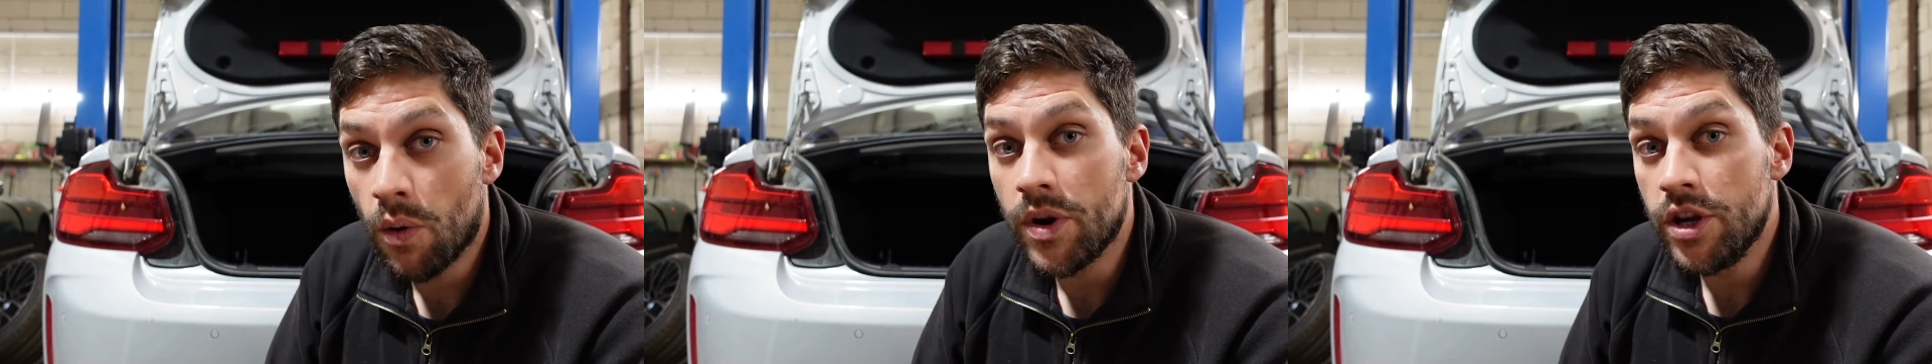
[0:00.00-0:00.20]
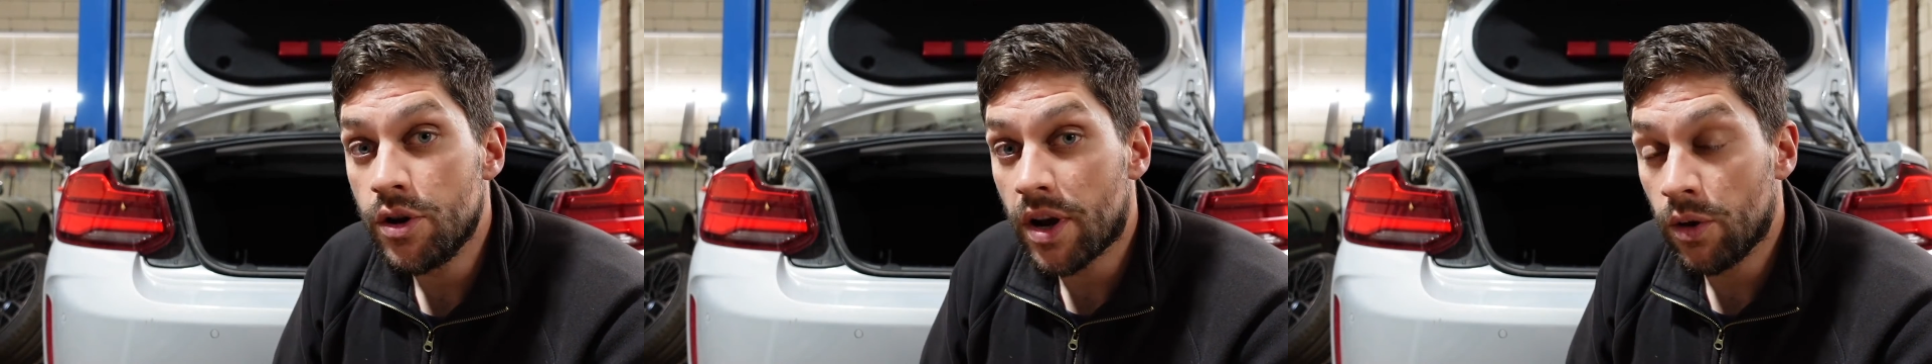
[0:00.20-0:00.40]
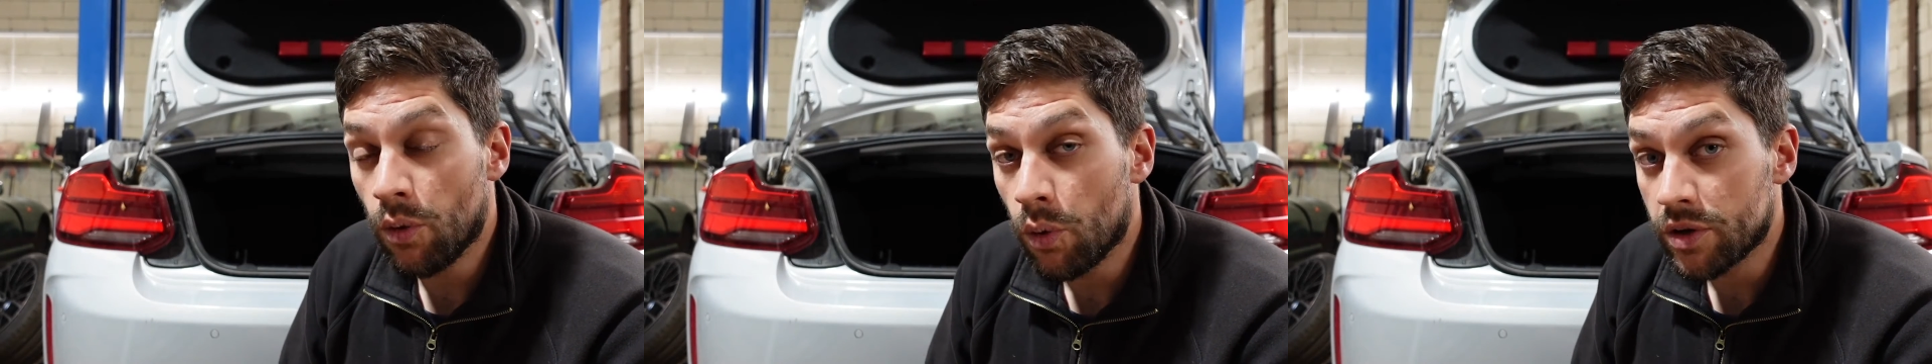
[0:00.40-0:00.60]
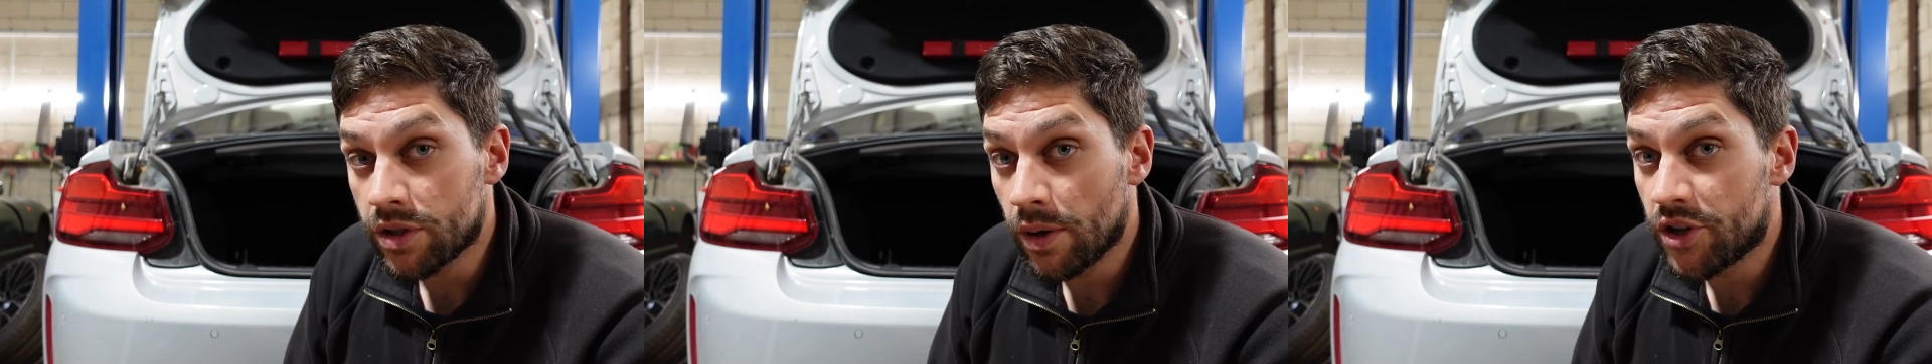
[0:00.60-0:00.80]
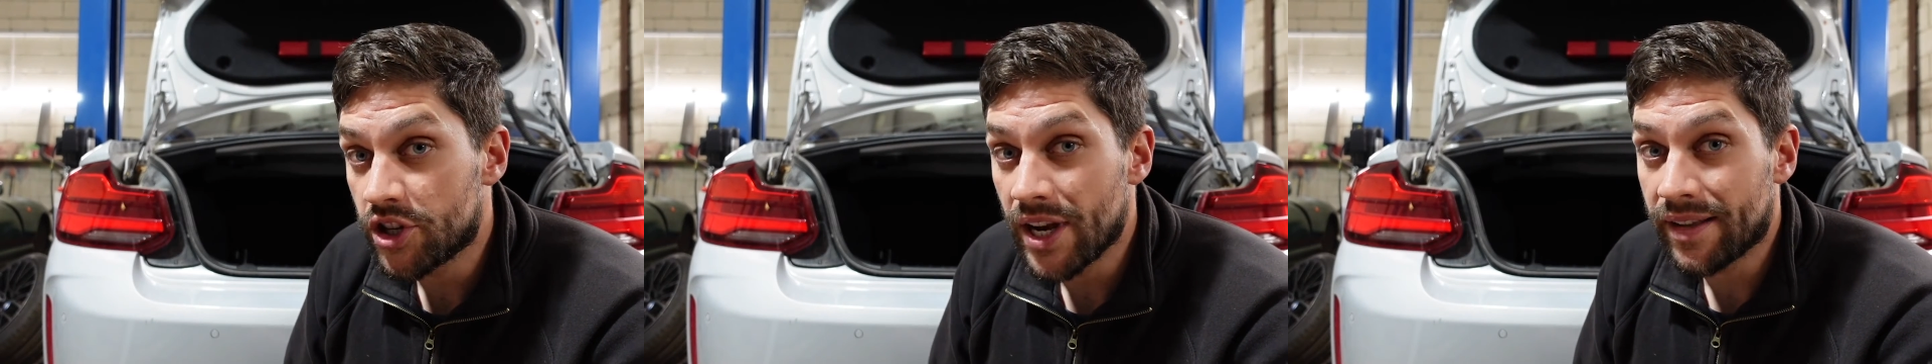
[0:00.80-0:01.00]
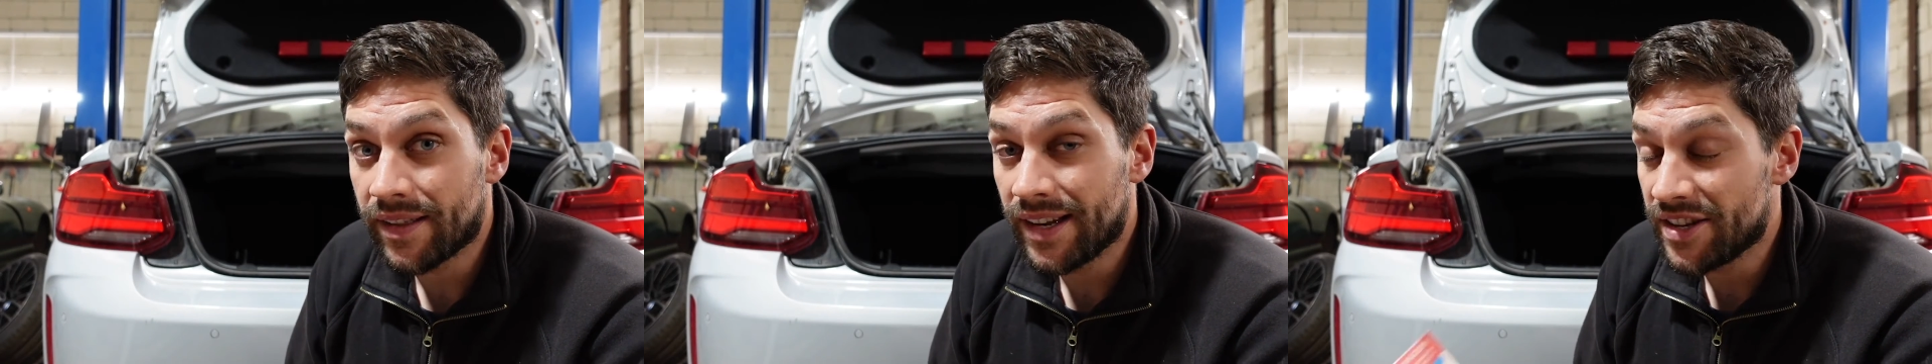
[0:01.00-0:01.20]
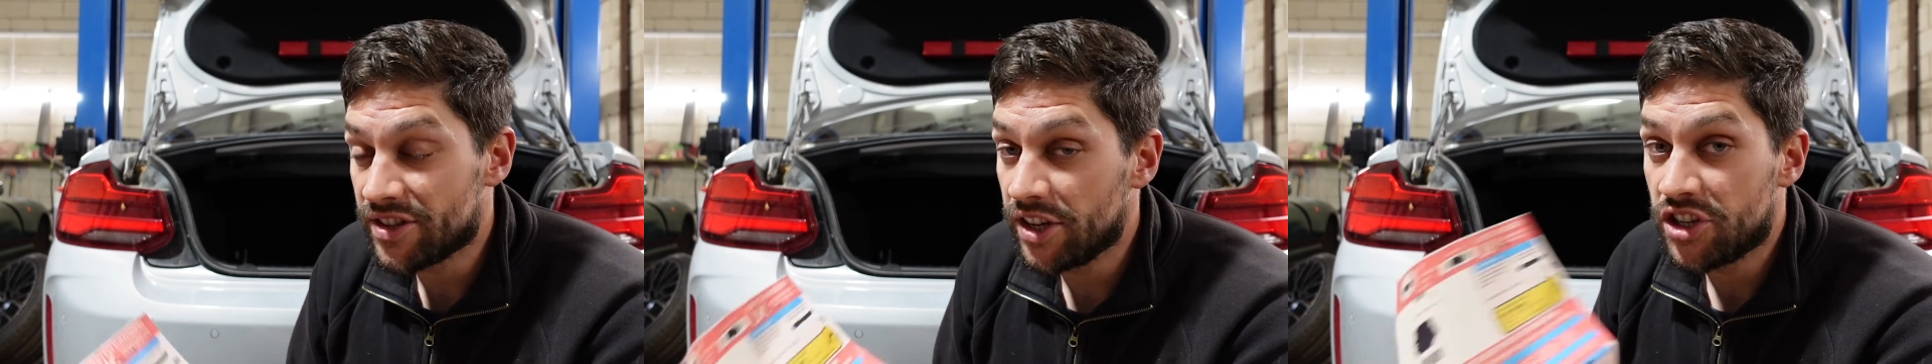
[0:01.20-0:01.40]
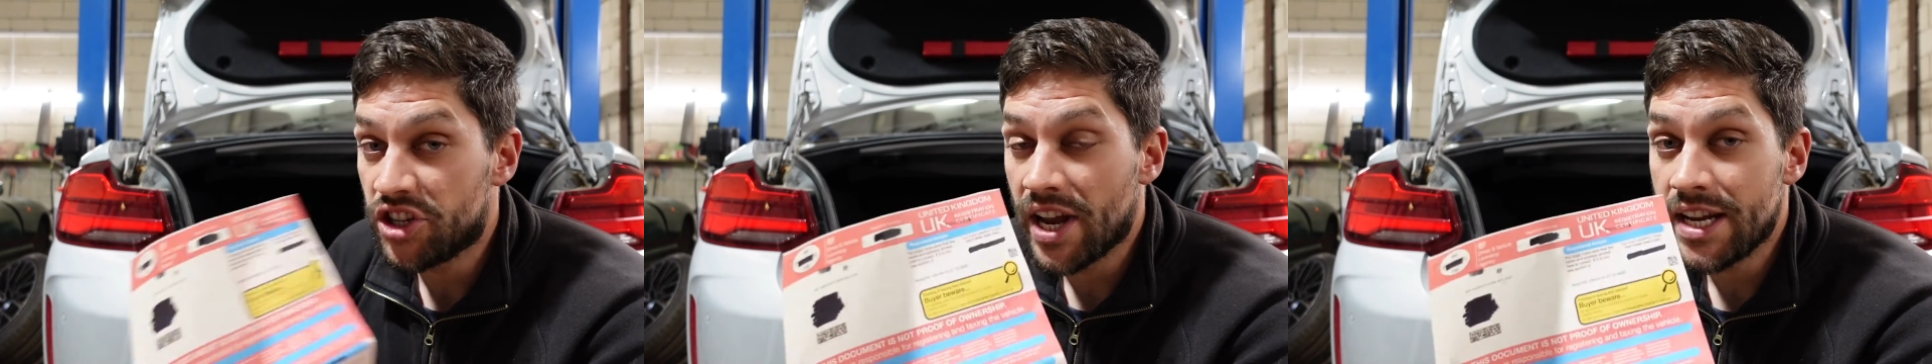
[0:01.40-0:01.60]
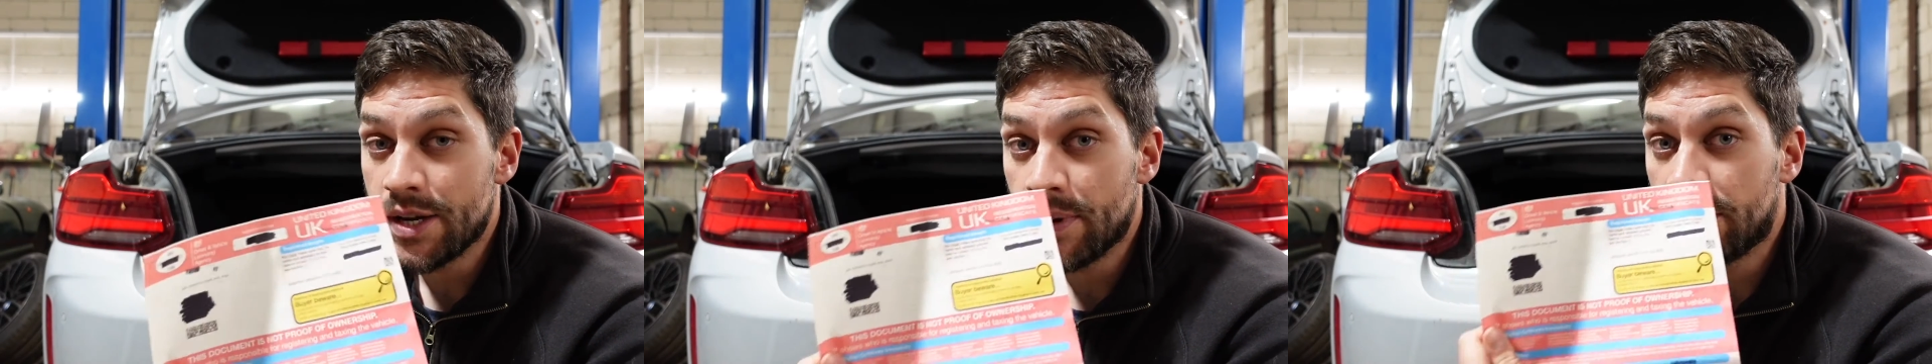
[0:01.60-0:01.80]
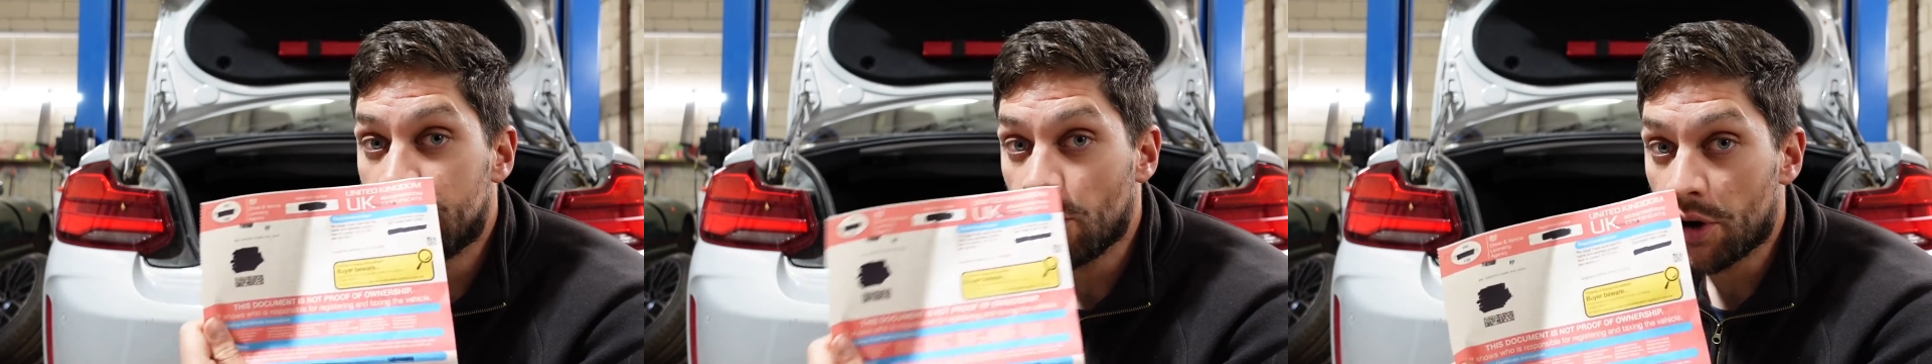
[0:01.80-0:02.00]
You can also check that it's a
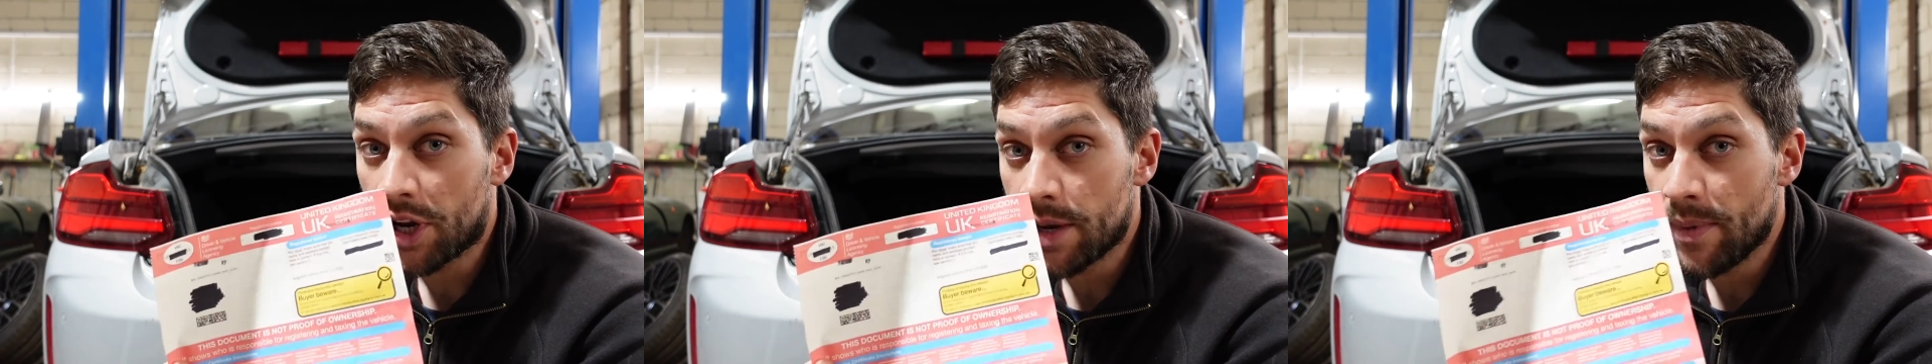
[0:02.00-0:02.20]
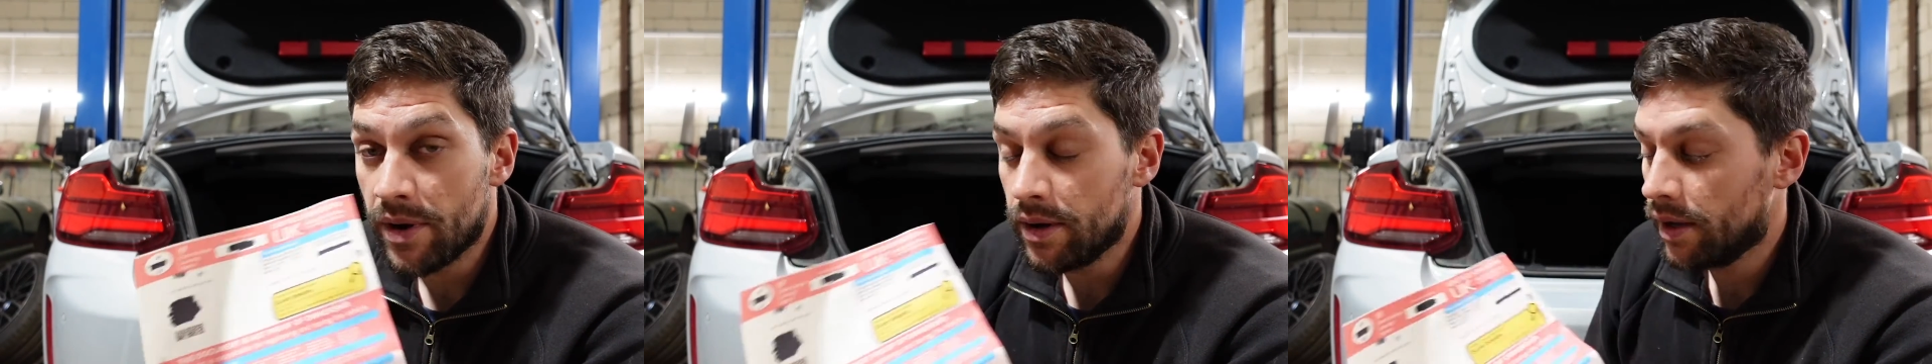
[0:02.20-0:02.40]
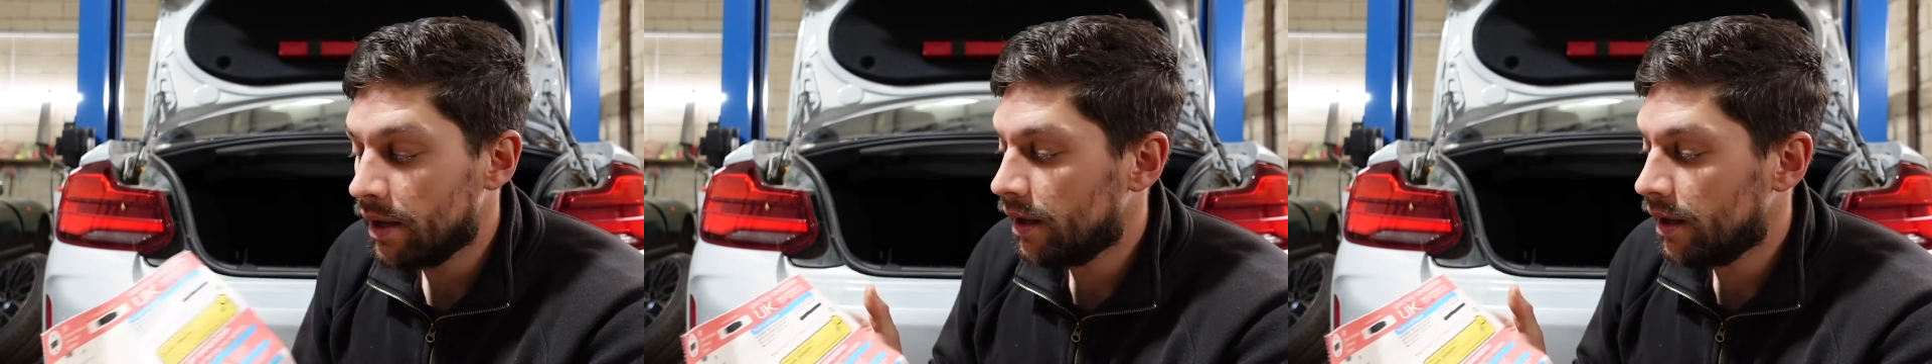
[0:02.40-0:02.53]
genuine document,